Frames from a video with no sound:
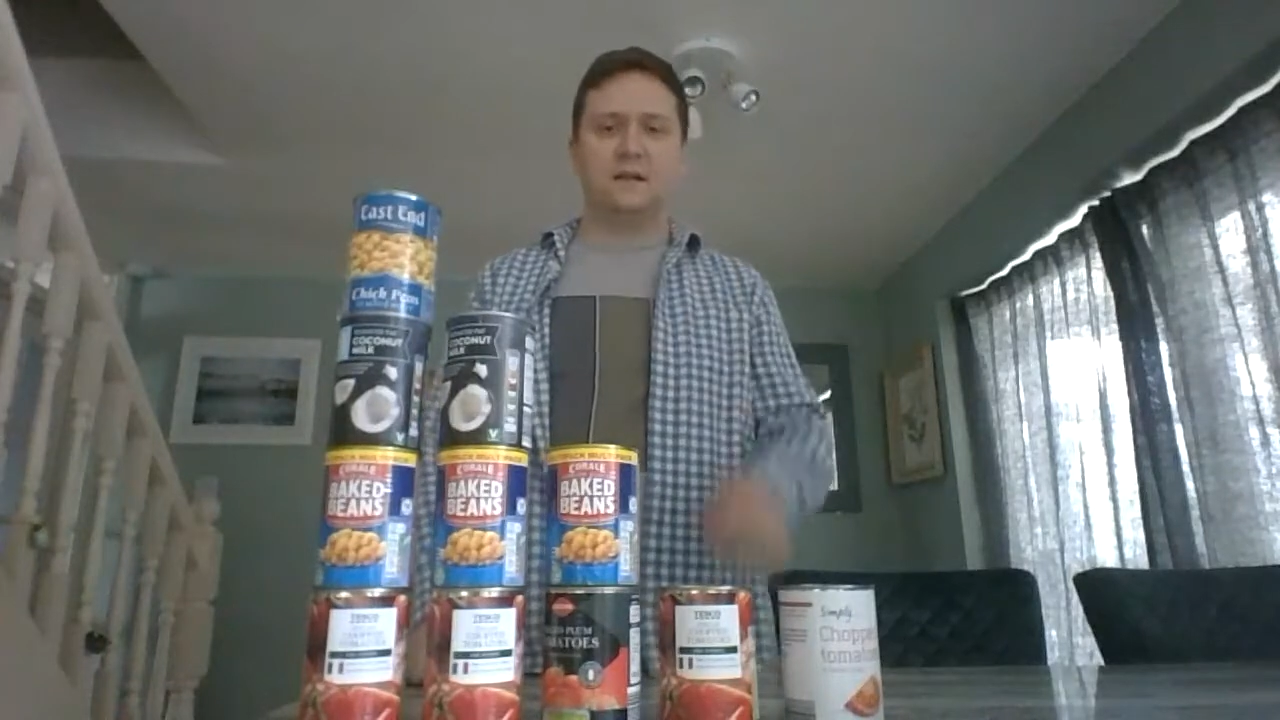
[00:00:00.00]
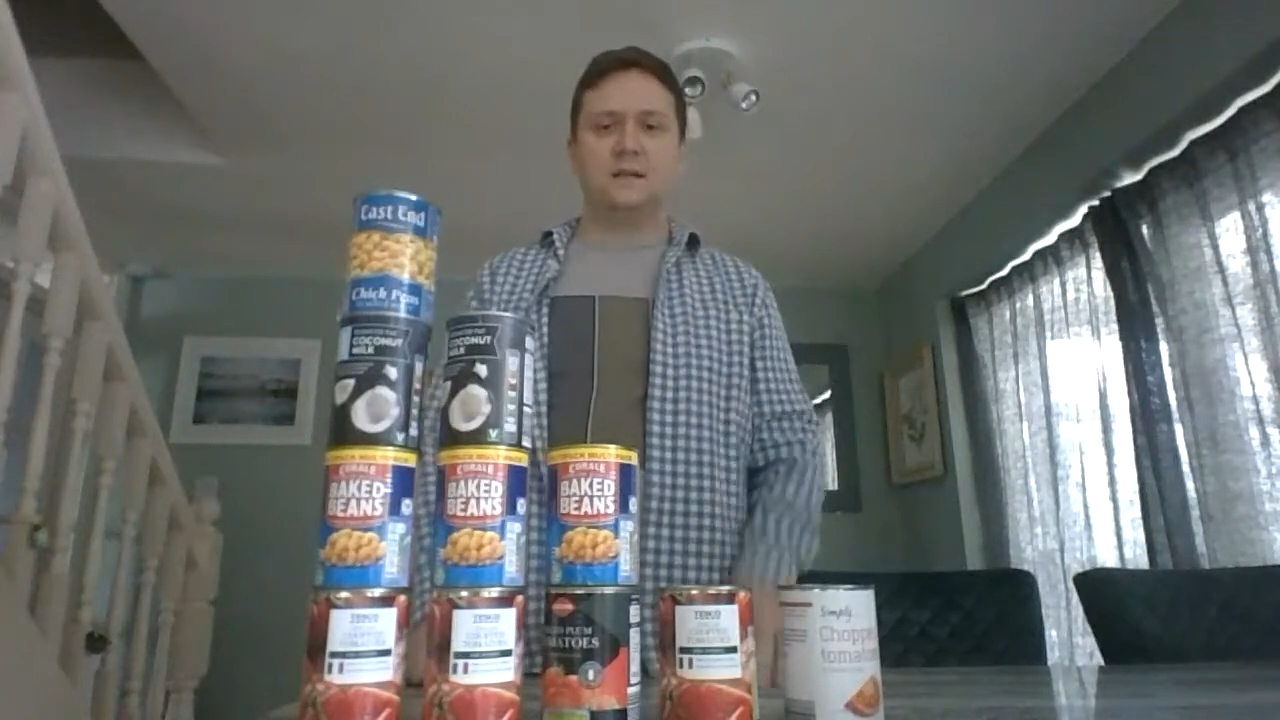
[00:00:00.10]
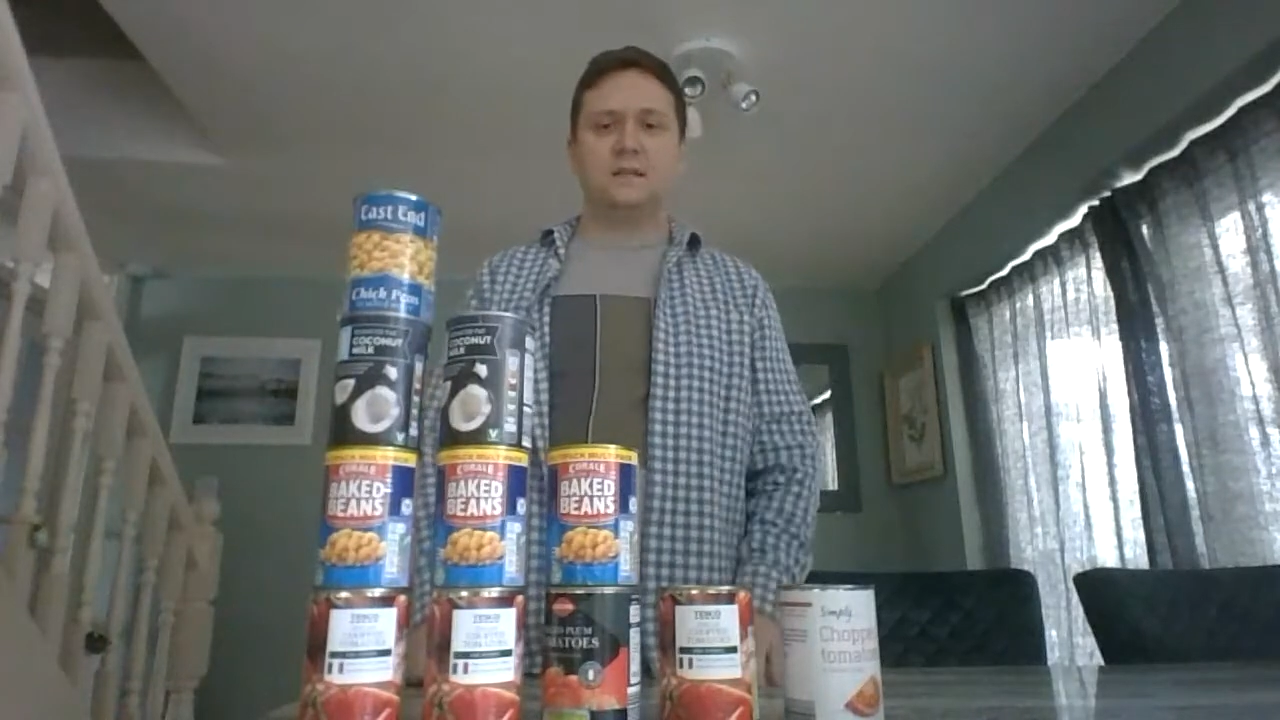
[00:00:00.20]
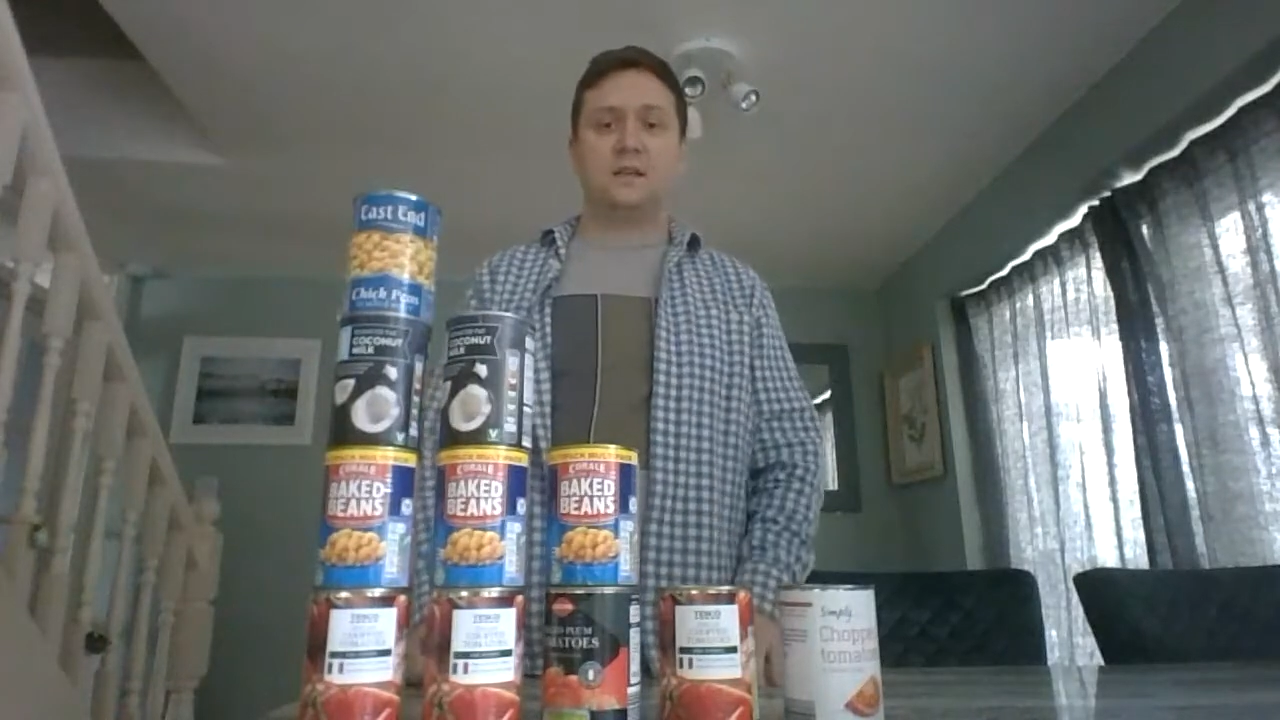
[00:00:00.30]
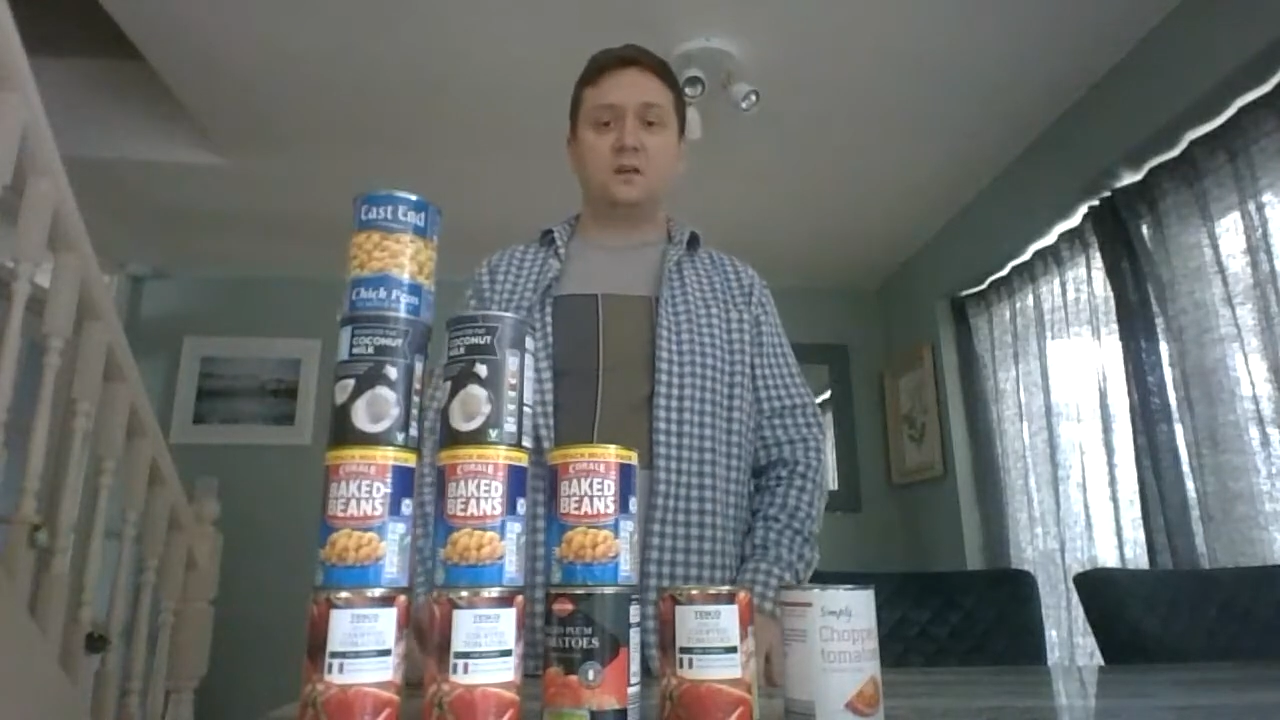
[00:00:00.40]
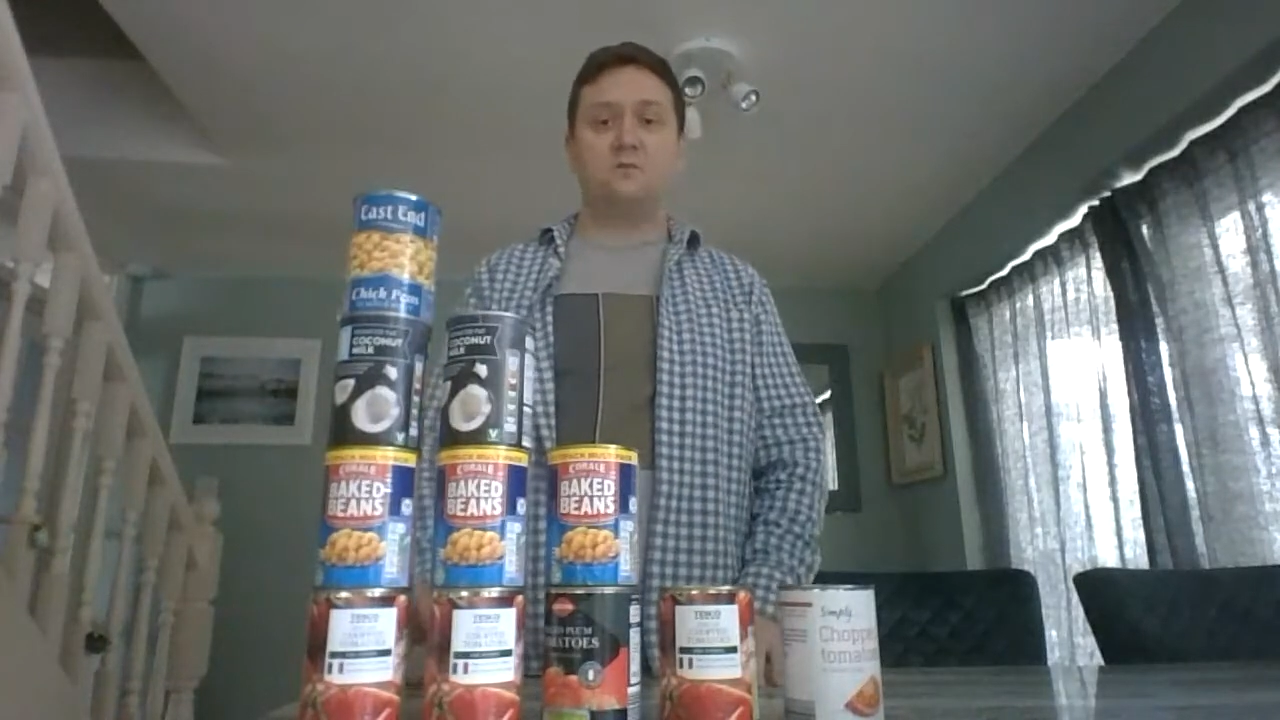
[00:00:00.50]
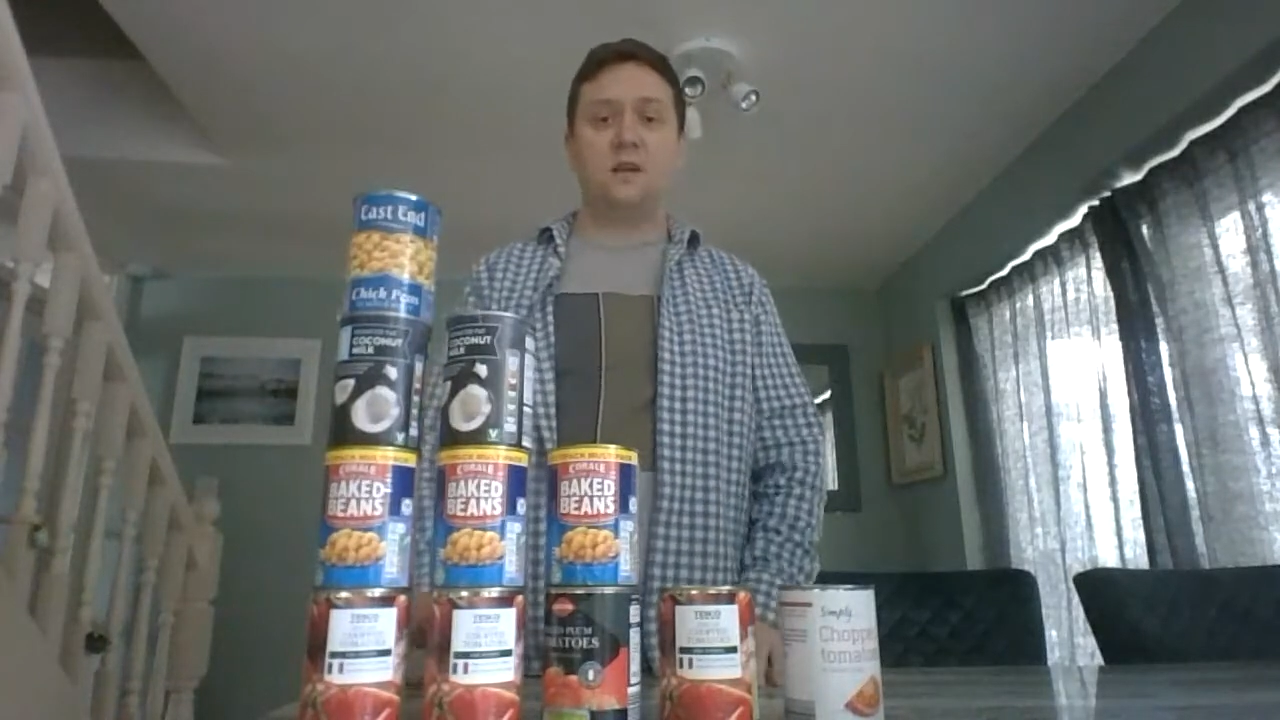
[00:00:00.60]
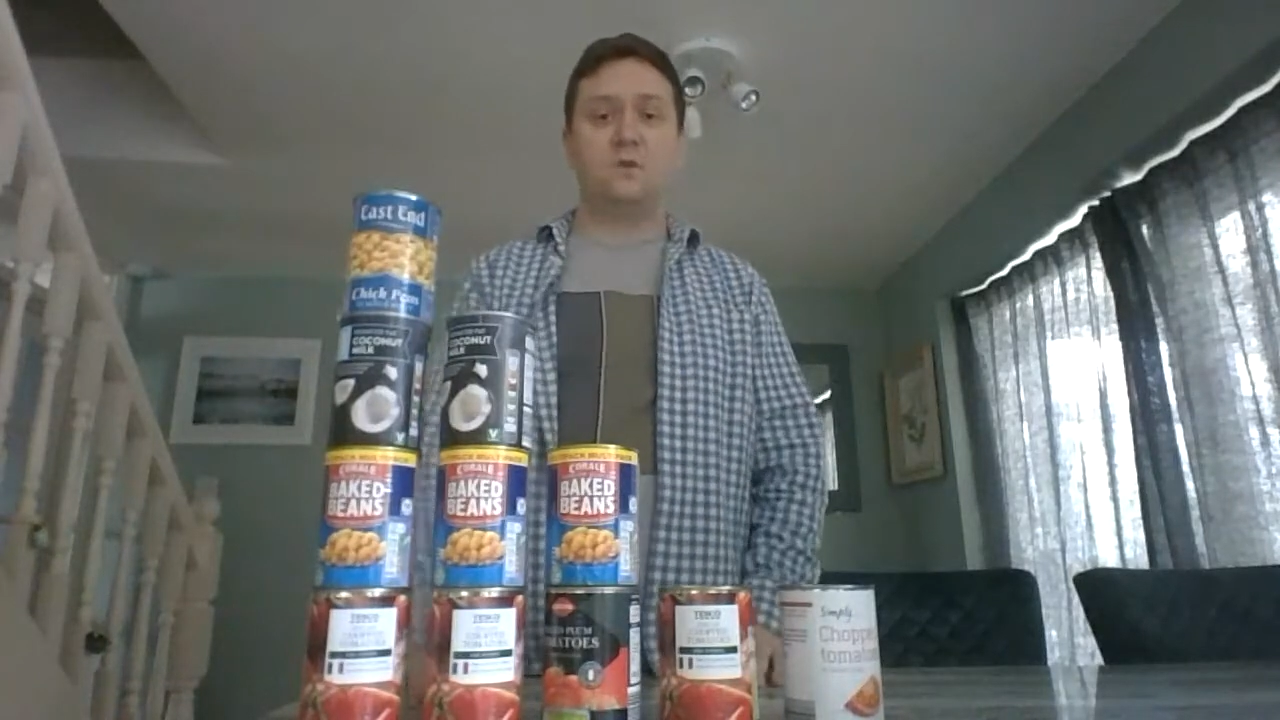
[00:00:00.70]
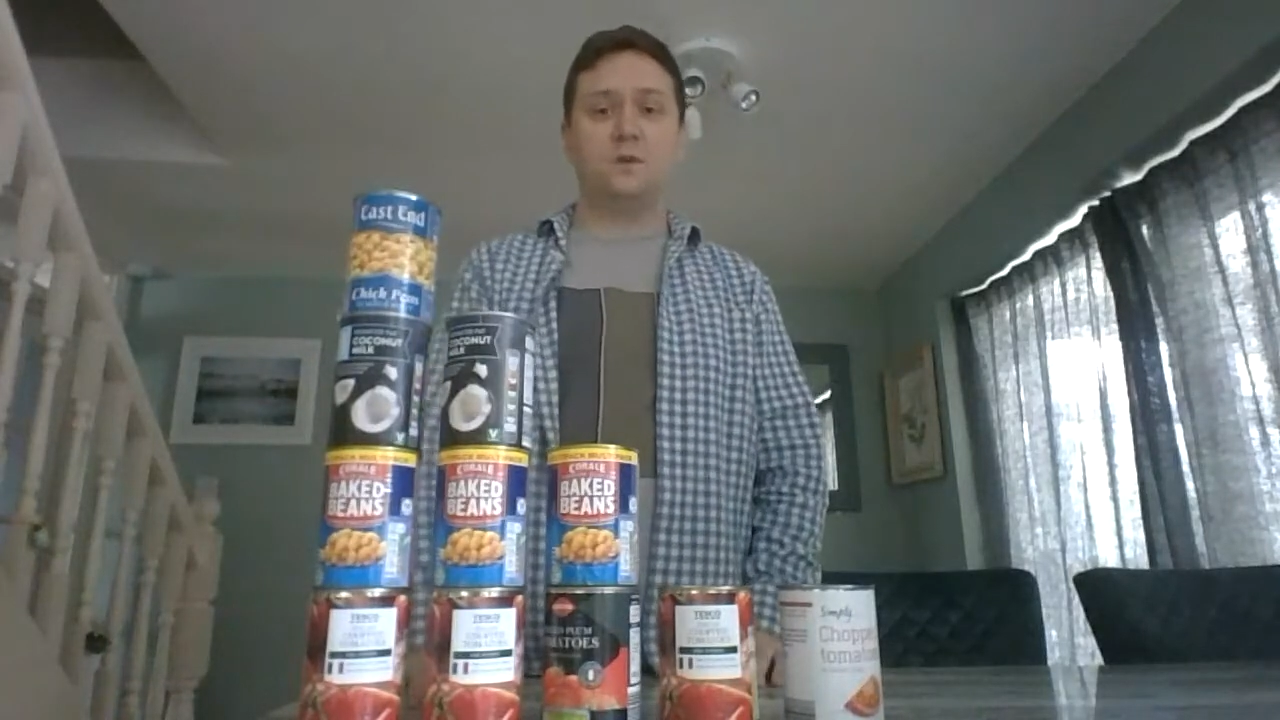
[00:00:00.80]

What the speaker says: So now